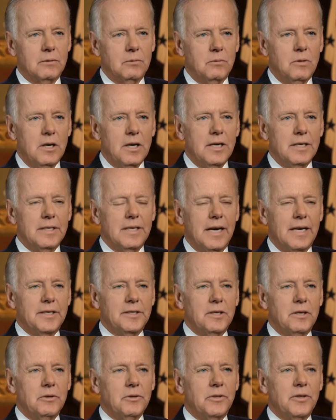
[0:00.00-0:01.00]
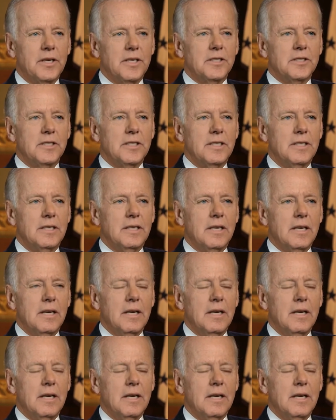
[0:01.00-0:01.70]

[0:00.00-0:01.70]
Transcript: One, I don't think she